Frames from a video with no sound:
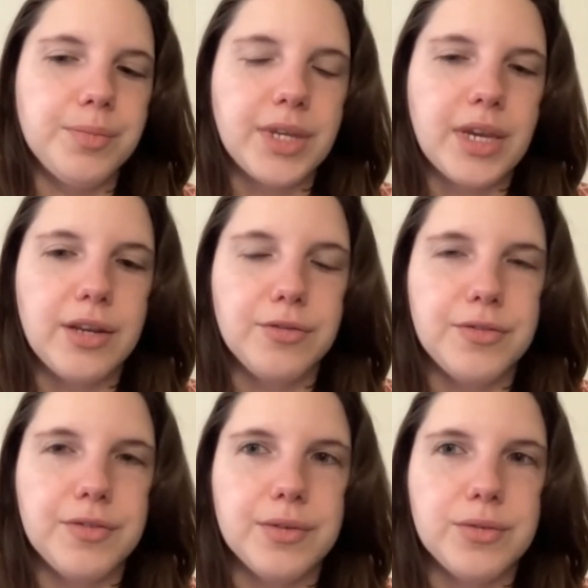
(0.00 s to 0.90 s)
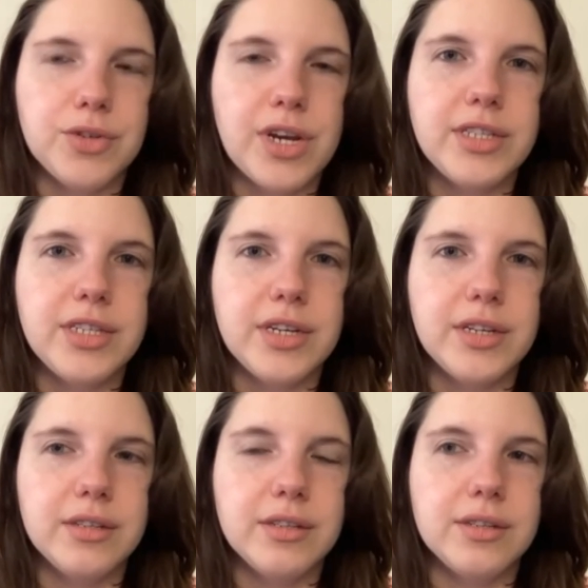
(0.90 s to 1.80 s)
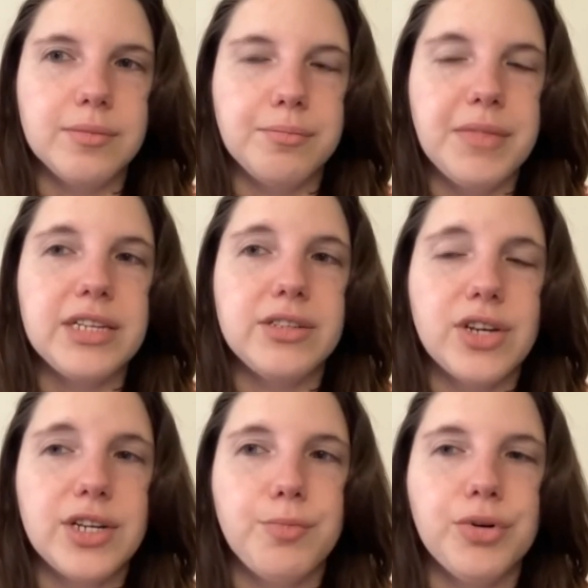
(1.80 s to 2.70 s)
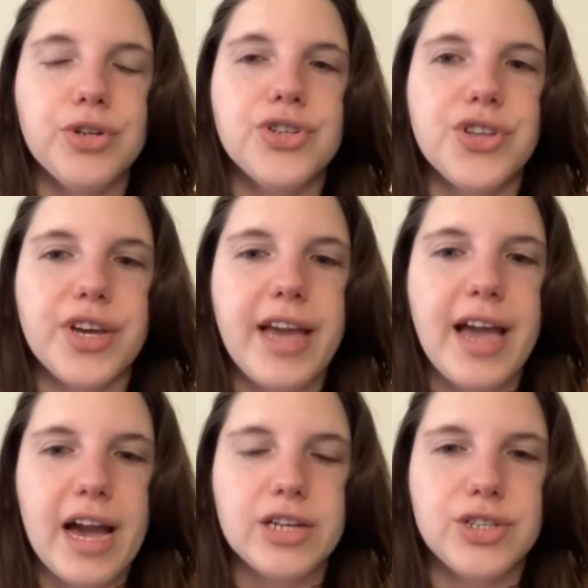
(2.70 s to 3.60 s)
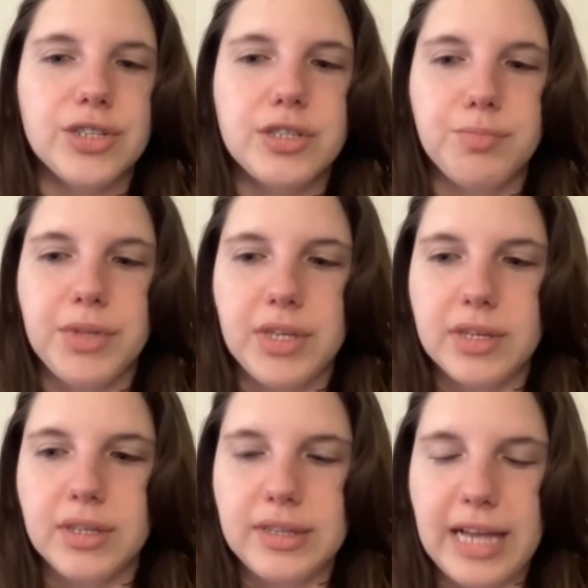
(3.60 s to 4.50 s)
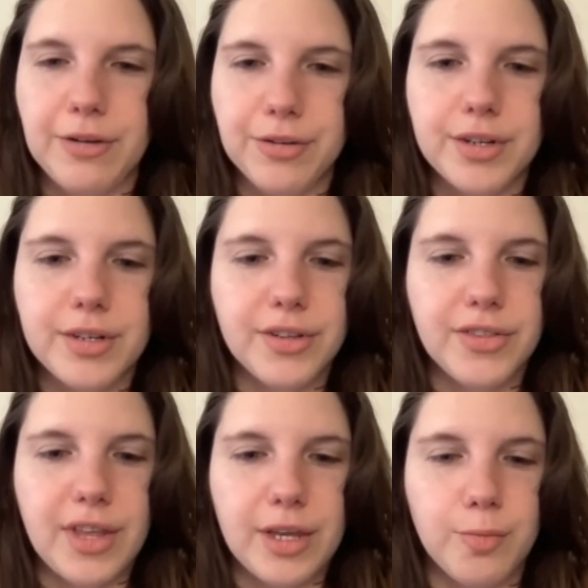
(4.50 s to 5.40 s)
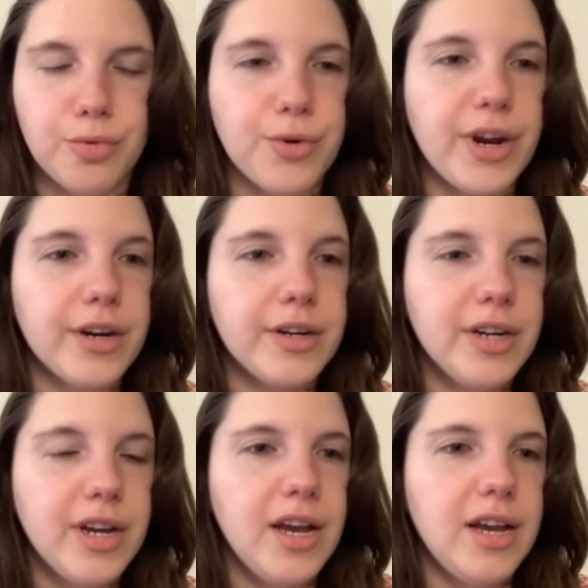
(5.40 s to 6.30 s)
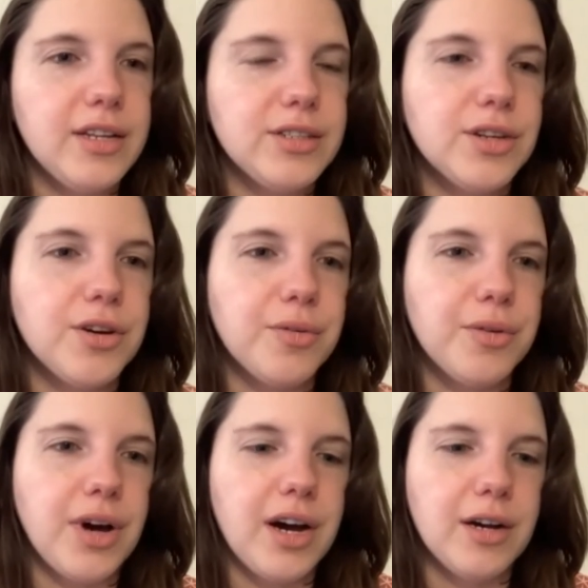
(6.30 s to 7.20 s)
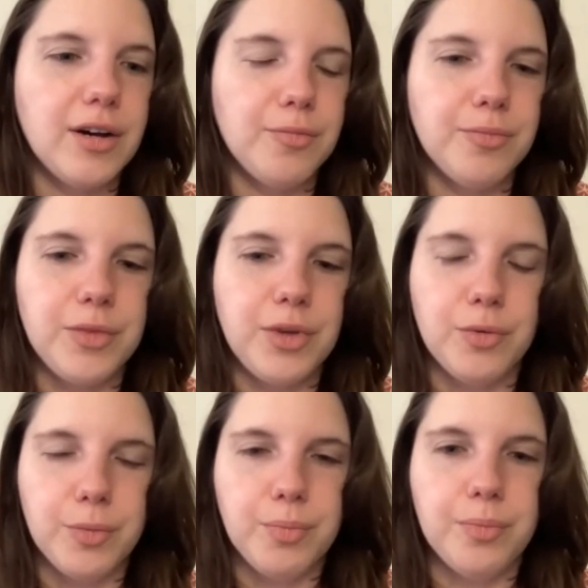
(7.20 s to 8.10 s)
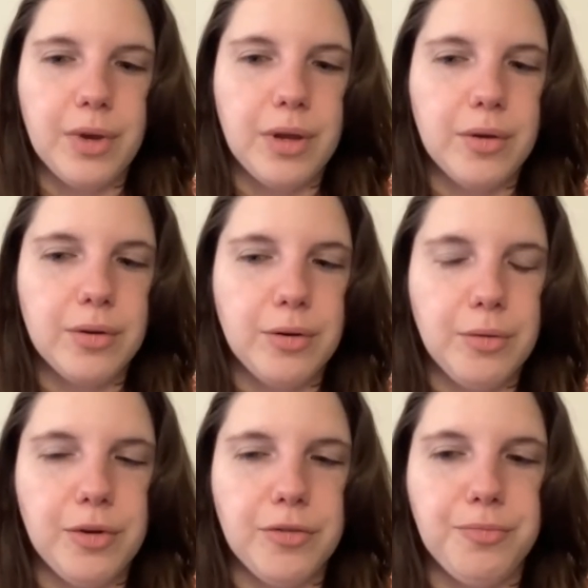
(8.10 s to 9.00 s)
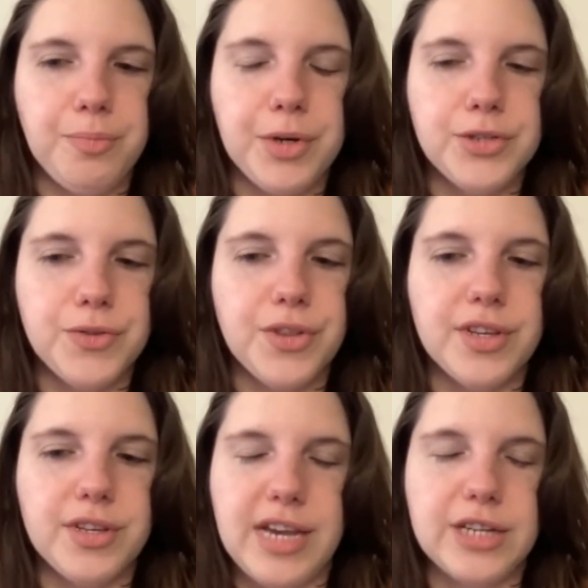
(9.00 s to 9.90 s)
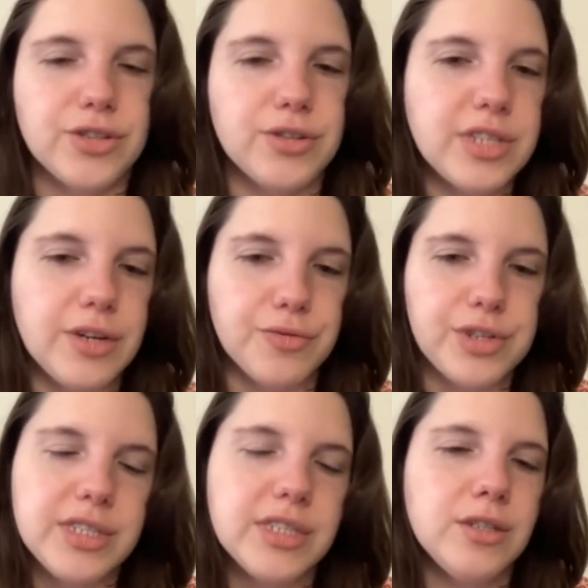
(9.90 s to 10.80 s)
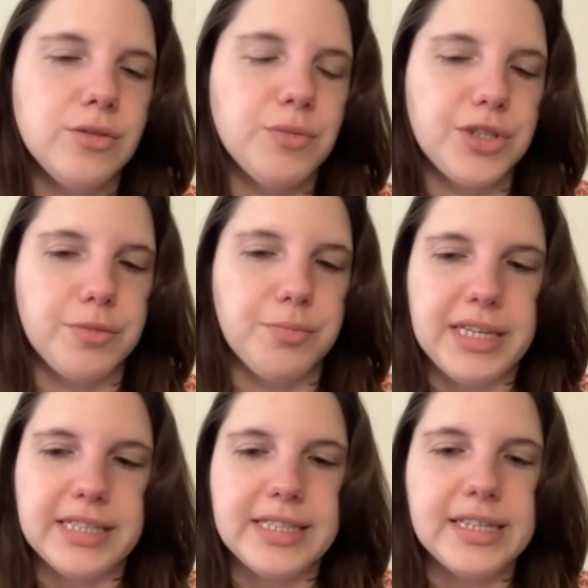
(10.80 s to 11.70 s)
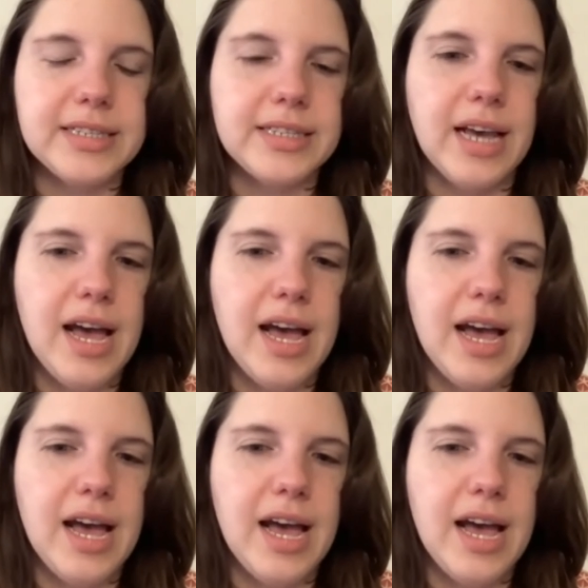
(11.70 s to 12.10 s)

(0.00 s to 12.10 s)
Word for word: kind of trying to meant trying to push that actions speak louder than prayer and so um, you know we we've pushed for the National Day of Reason, which is May 6th,